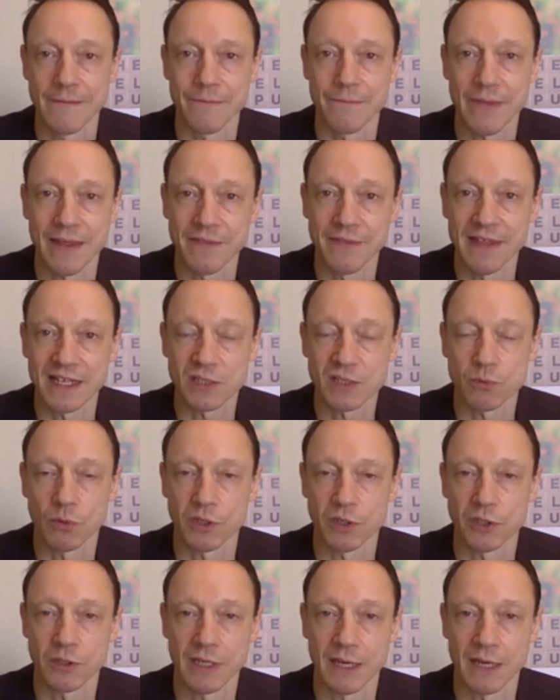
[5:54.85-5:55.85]
And that's what
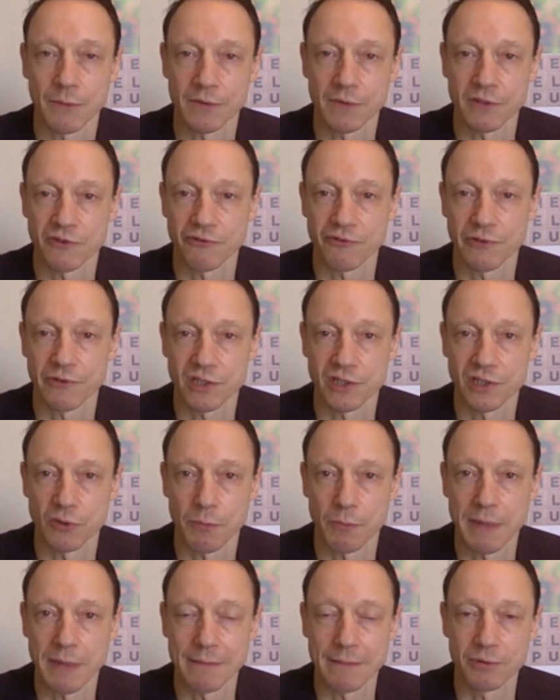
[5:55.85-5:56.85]
you get with a traditional
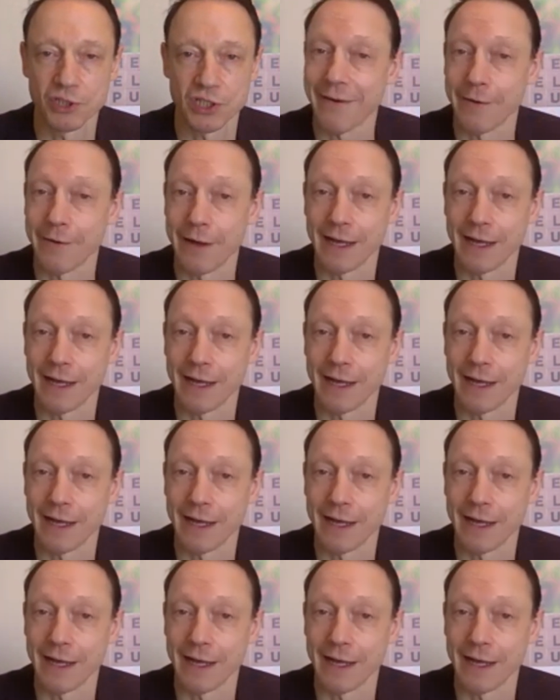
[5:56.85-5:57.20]
publisher.